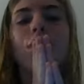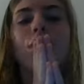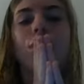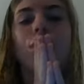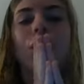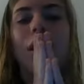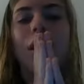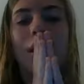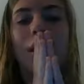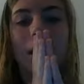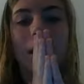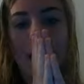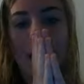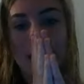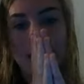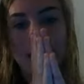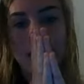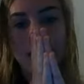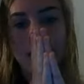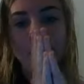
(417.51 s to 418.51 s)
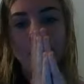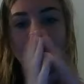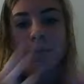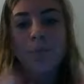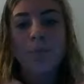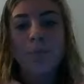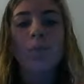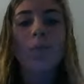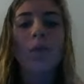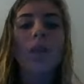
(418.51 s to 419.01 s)
it during class.
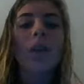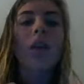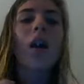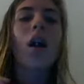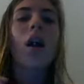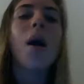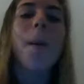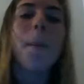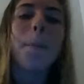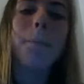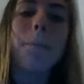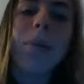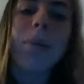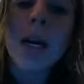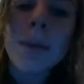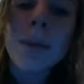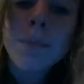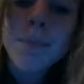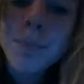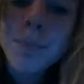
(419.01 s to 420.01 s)
But